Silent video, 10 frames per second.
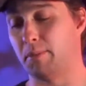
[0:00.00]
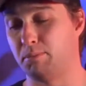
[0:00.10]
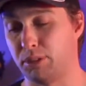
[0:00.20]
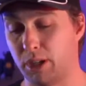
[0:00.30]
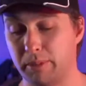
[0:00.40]

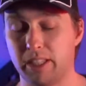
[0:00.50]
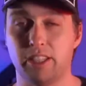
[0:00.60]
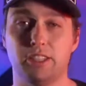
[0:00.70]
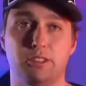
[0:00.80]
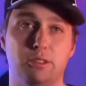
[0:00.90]

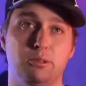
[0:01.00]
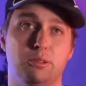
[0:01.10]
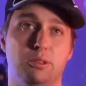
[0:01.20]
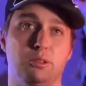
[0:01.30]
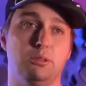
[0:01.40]
predominantly due
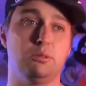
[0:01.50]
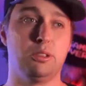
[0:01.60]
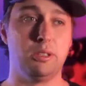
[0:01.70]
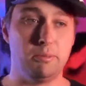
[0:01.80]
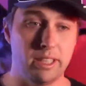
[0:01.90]
to
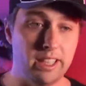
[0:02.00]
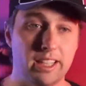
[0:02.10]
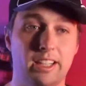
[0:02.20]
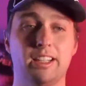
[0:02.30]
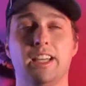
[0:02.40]
the
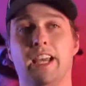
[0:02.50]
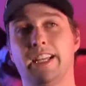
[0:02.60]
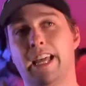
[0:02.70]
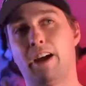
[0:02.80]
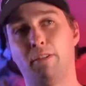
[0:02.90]
media
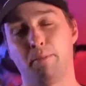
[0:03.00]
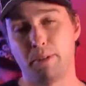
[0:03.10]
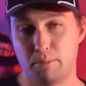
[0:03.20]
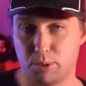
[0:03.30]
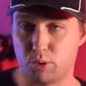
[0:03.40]
and how we've
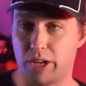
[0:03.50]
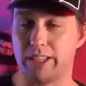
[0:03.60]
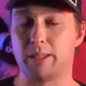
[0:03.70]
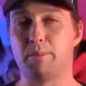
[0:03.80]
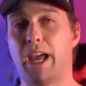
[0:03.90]
been portrayed
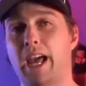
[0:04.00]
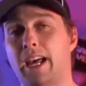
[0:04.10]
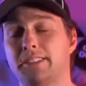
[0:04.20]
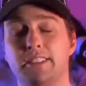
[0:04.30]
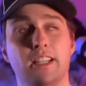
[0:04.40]
in the
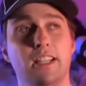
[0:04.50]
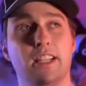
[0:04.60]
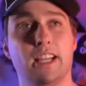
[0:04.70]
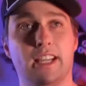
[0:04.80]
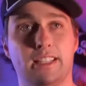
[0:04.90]
past,
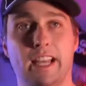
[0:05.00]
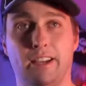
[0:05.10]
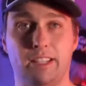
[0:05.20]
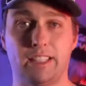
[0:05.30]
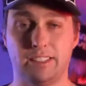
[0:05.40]
and
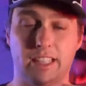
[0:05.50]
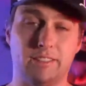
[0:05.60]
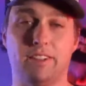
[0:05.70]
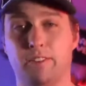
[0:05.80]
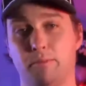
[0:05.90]
how that's kind
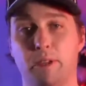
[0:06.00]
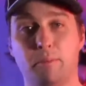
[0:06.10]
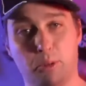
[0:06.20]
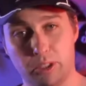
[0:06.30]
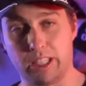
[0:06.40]
of given
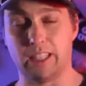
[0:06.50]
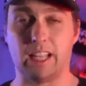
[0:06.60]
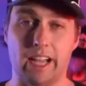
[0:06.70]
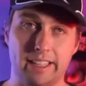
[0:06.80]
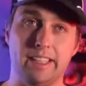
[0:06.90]
people an
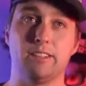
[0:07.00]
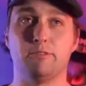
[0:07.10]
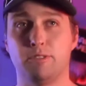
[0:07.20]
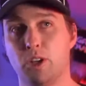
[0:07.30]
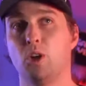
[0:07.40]
idea
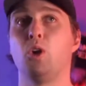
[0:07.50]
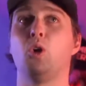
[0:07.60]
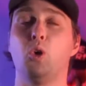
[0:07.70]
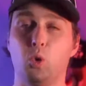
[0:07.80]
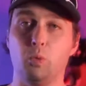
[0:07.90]
of
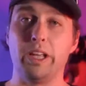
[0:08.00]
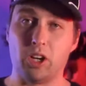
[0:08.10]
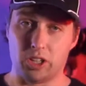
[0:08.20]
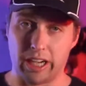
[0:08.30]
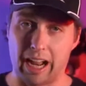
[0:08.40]
who we
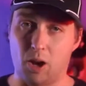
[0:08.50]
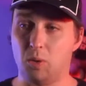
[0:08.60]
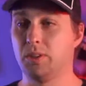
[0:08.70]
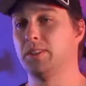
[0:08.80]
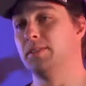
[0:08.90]
are now.
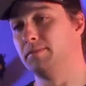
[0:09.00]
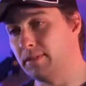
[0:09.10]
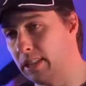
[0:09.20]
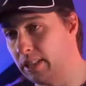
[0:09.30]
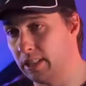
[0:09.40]

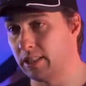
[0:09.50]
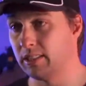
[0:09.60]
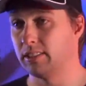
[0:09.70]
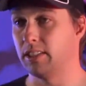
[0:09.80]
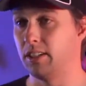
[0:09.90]

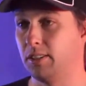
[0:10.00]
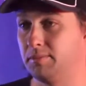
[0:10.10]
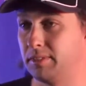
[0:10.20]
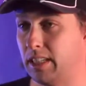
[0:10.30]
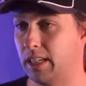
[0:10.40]

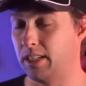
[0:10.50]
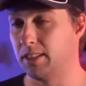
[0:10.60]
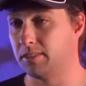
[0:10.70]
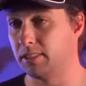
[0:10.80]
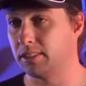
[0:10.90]
So
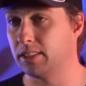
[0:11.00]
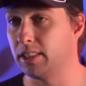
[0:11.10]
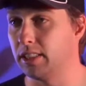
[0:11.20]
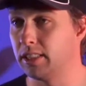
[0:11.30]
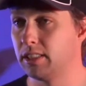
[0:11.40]
let's
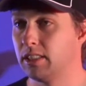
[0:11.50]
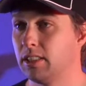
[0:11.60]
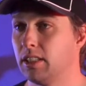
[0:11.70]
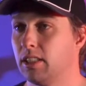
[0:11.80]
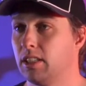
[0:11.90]
see.
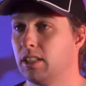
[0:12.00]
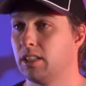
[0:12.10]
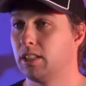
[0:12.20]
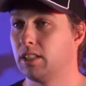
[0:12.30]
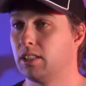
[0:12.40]

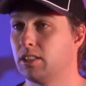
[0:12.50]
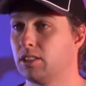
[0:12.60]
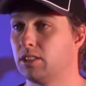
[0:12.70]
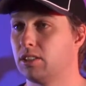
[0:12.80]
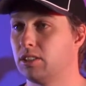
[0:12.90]

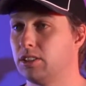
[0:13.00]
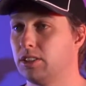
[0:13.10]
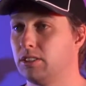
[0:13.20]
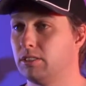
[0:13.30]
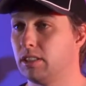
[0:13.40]
Could
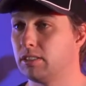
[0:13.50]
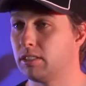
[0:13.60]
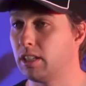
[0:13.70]
you